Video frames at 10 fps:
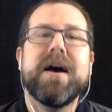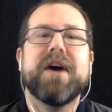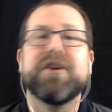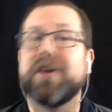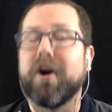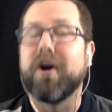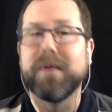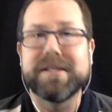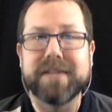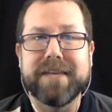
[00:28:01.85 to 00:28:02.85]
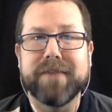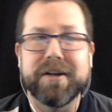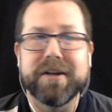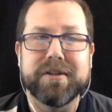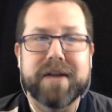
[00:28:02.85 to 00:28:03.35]
You can always leave
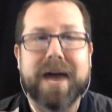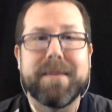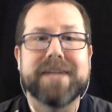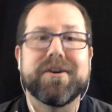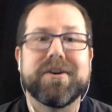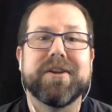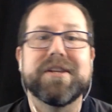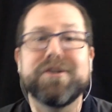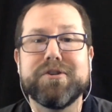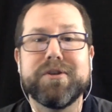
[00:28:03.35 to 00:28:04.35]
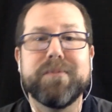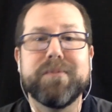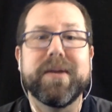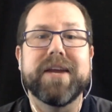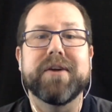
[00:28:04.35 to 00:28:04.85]
a comment on the YouTube
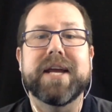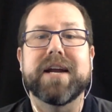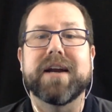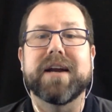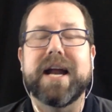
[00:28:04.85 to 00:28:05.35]
video here,